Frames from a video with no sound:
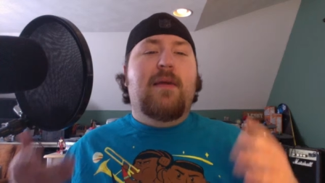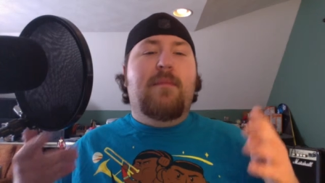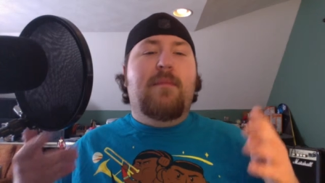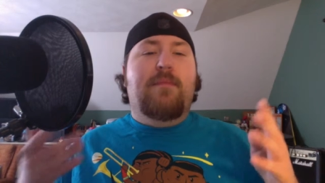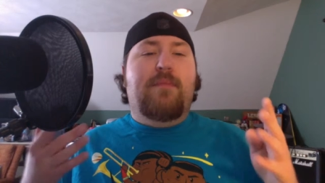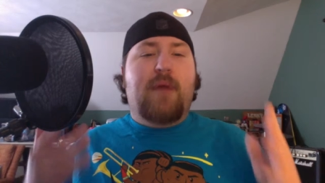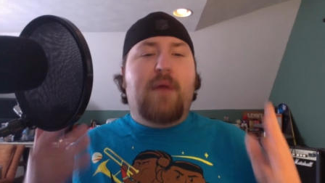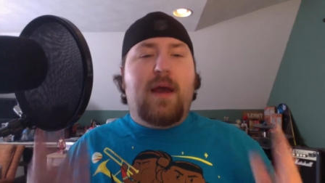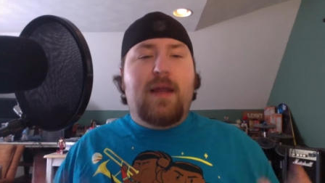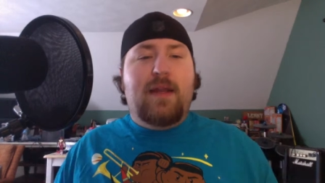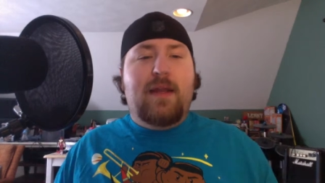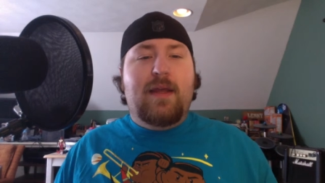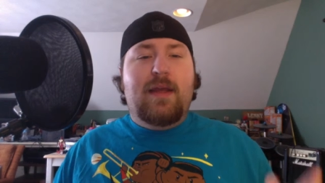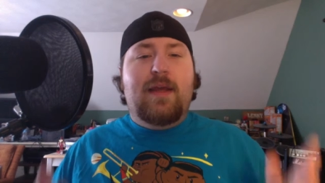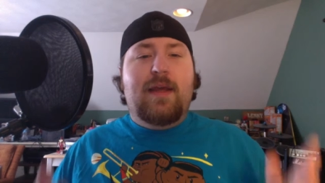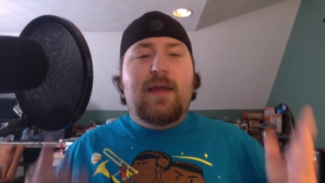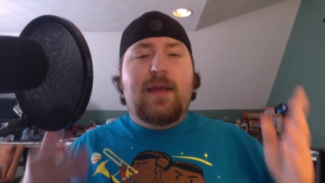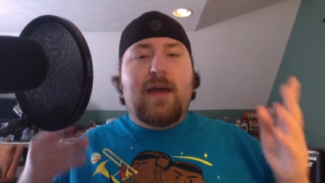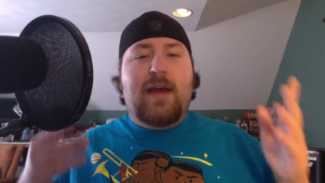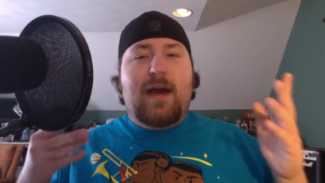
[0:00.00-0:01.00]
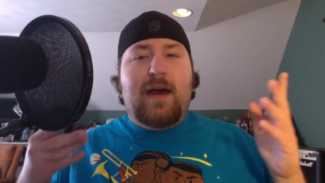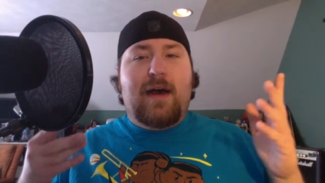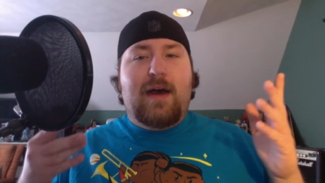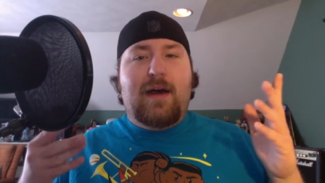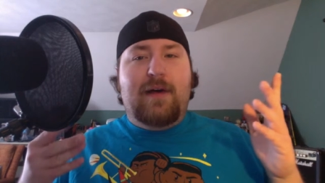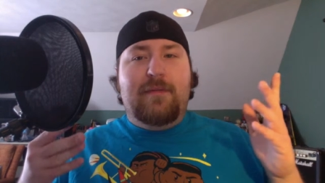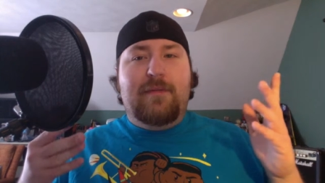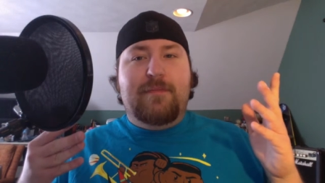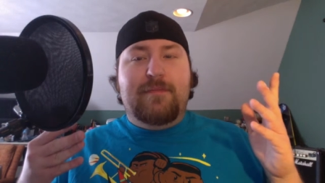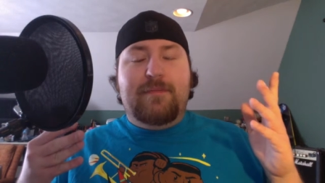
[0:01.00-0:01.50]
But...
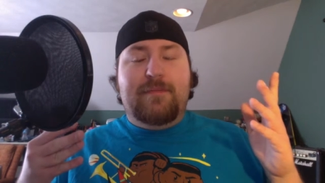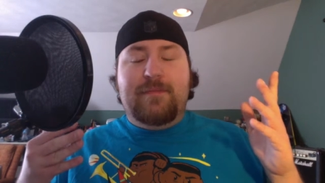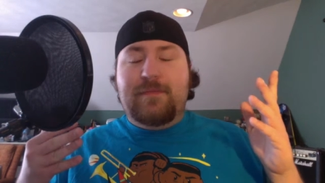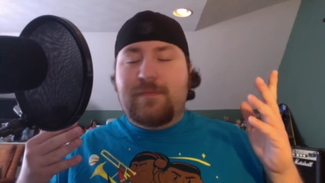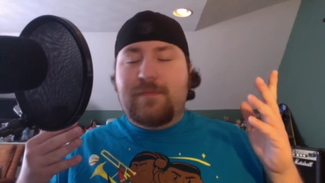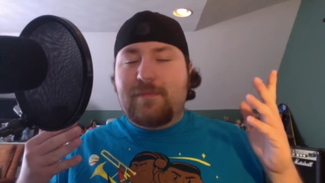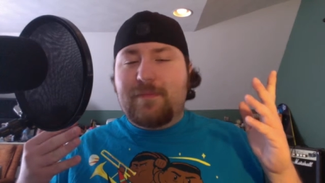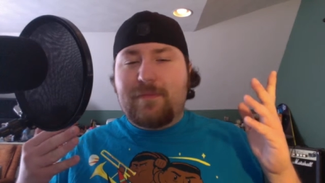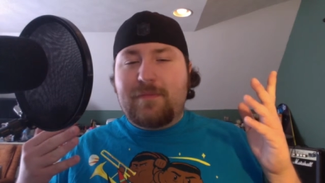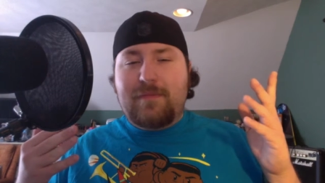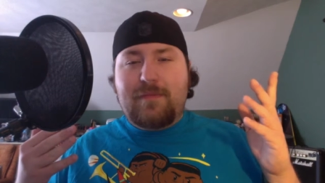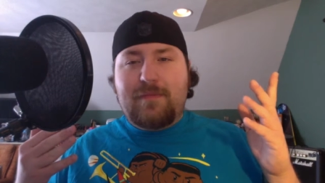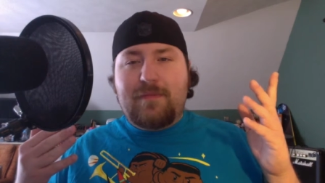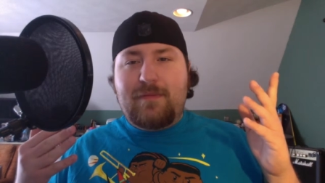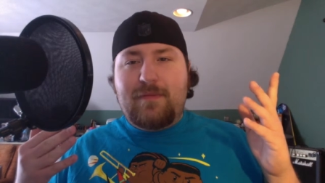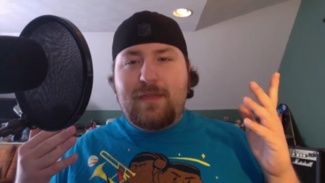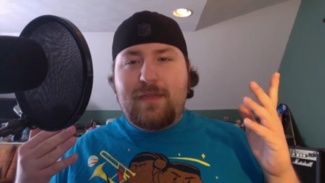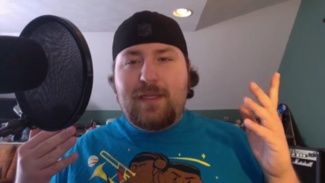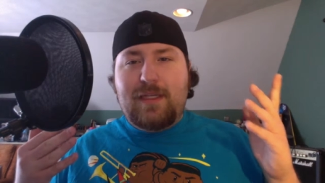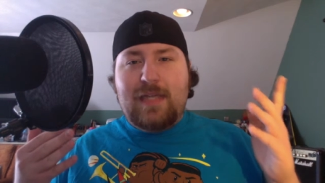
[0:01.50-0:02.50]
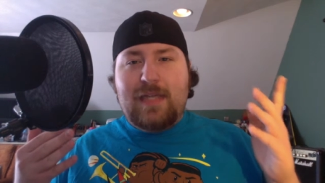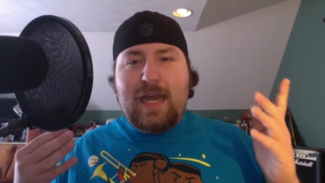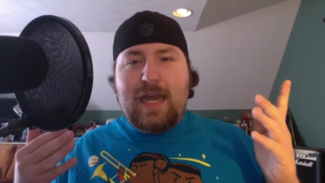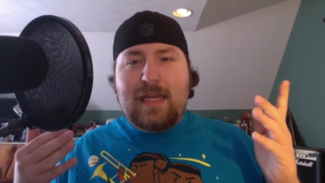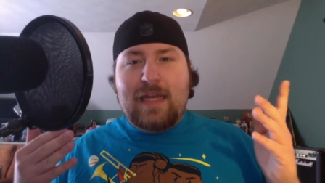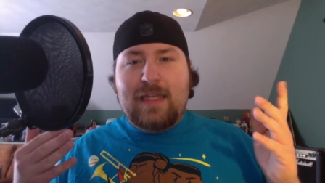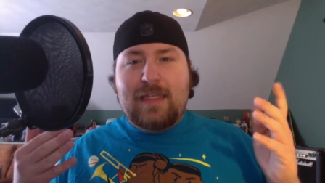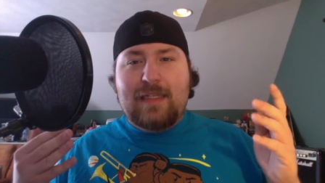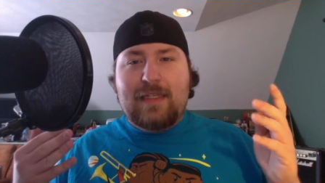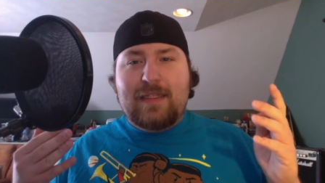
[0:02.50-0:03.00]
Um,
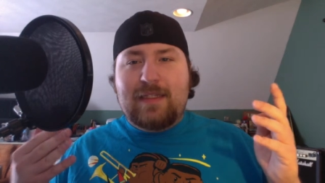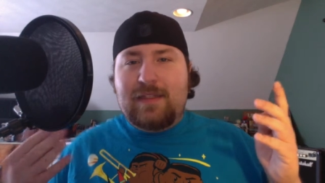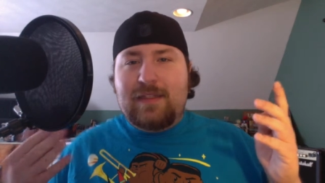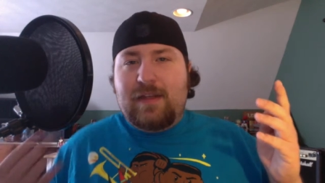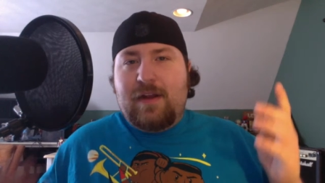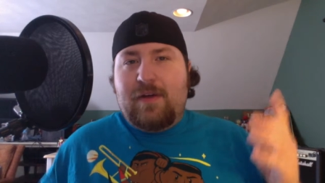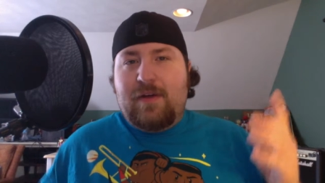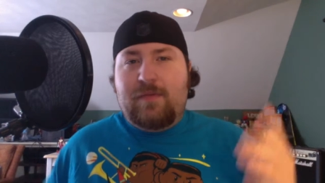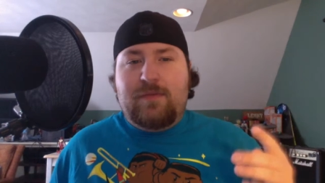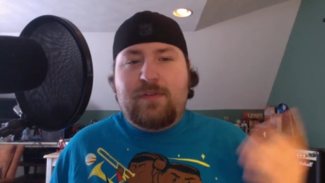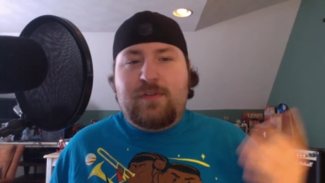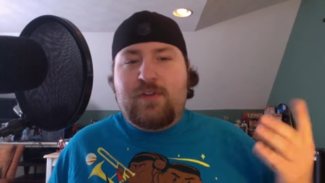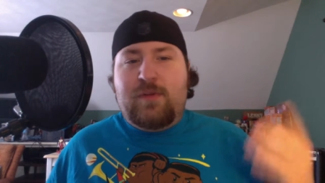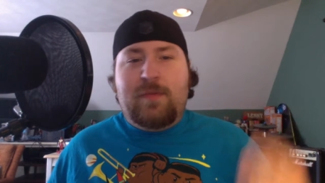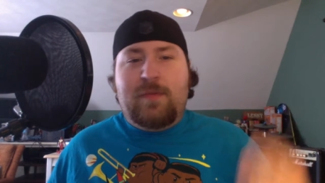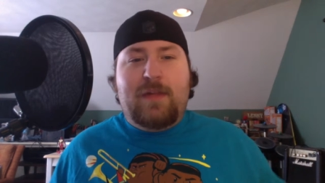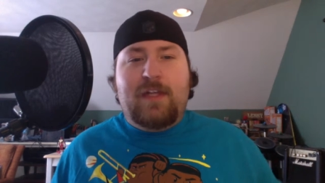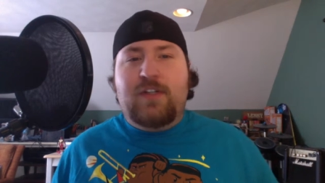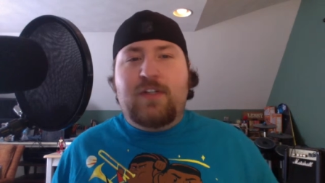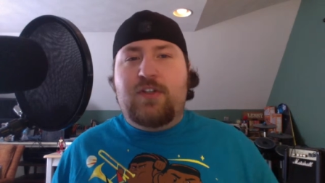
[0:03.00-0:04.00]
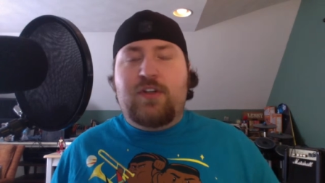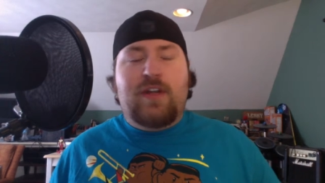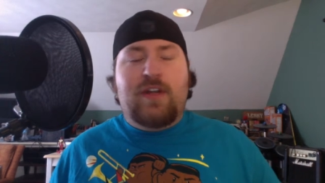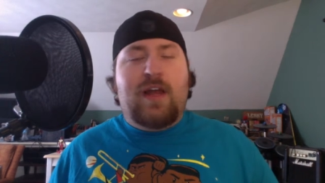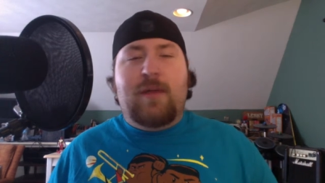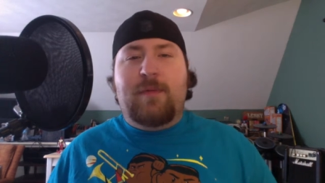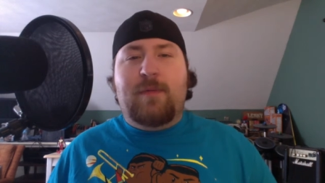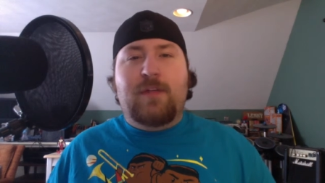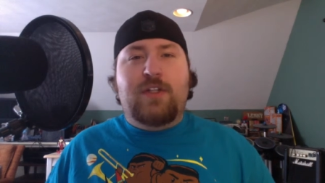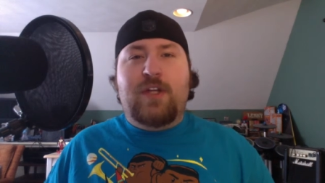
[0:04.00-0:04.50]
yeah, the, you know, Triple H should
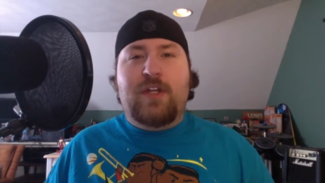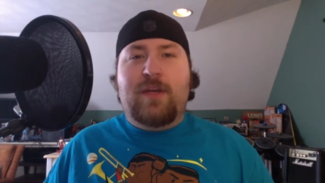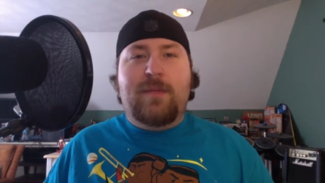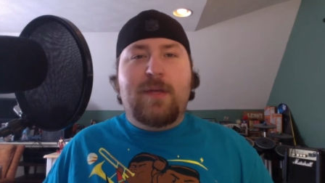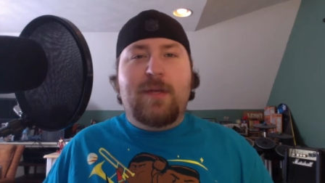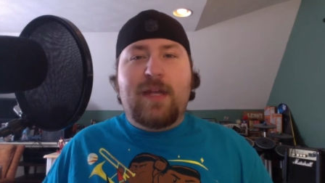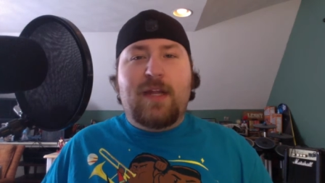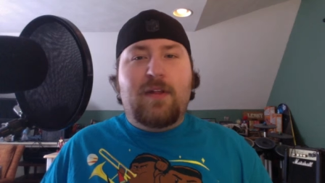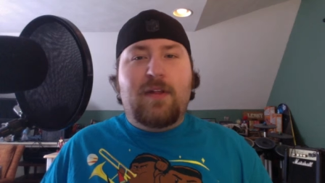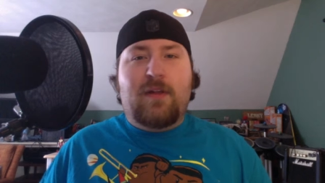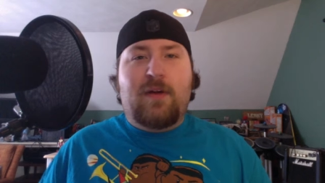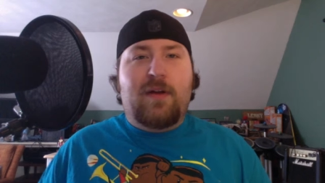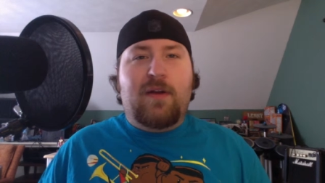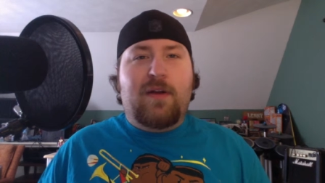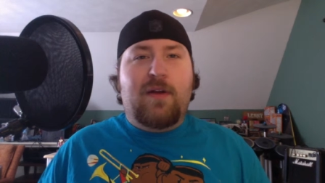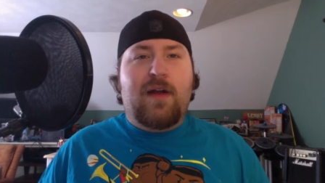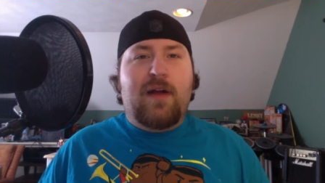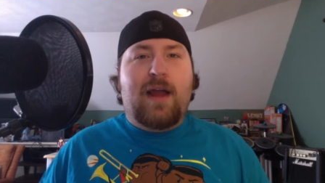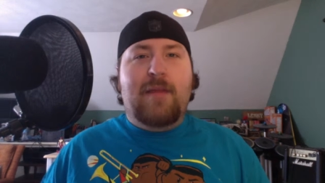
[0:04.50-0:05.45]
not be champion any longer.